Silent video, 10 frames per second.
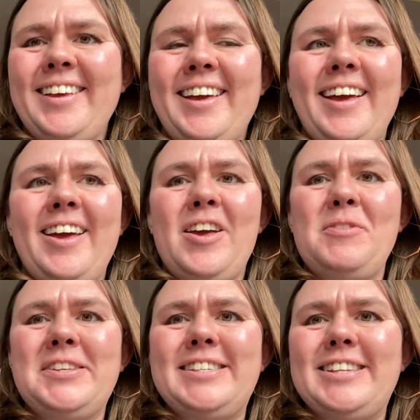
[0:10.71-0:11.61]

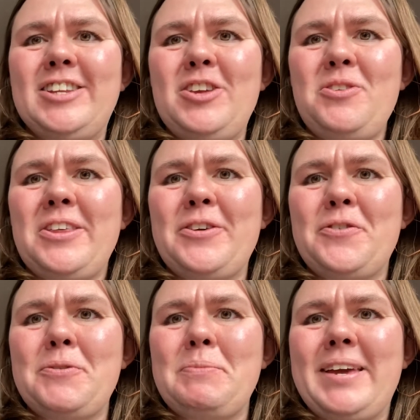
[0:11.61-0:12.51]
This is a new thing
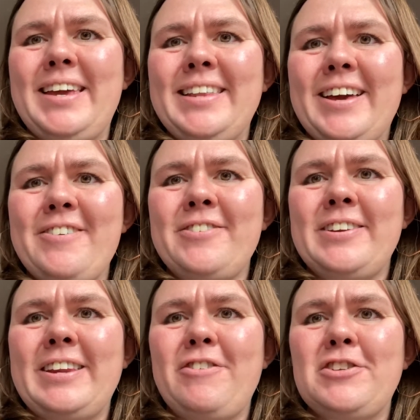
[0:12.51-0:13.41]
for me that I've
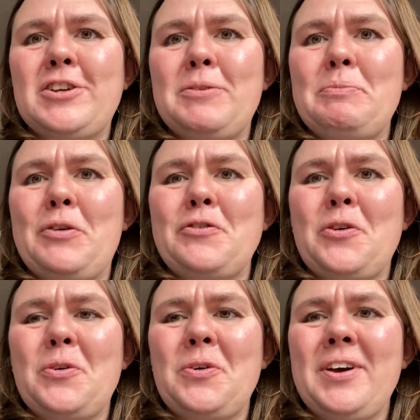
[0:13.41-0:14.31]
never done
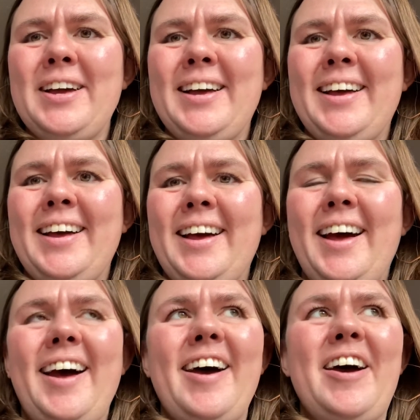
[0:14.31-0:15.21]
before.
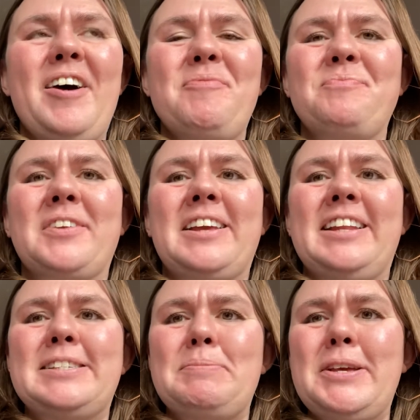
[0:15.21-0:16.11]

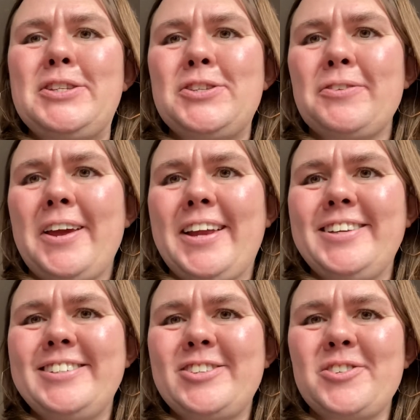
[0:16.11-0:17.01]
It's a bit
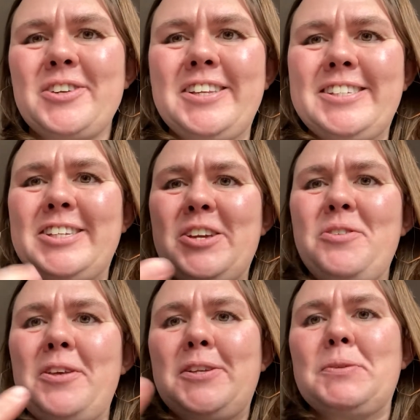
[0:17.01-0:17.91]
strange talking to you
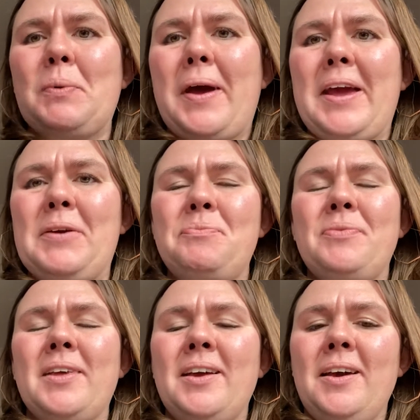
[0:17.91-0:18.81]
this way,
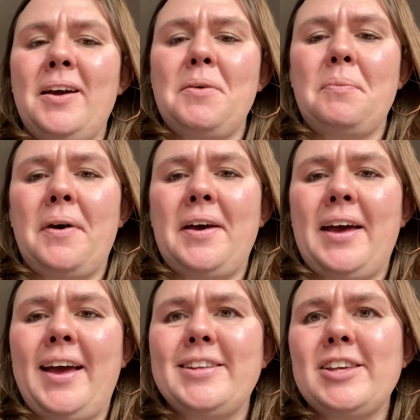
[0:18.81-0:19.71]
but
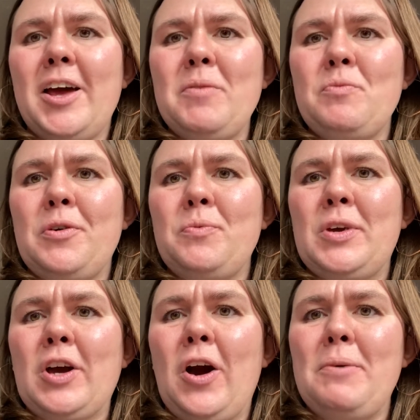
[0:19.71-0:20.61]
at a time when we
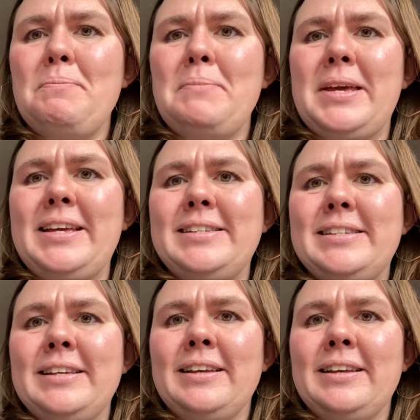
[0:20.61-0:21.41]
can't meet,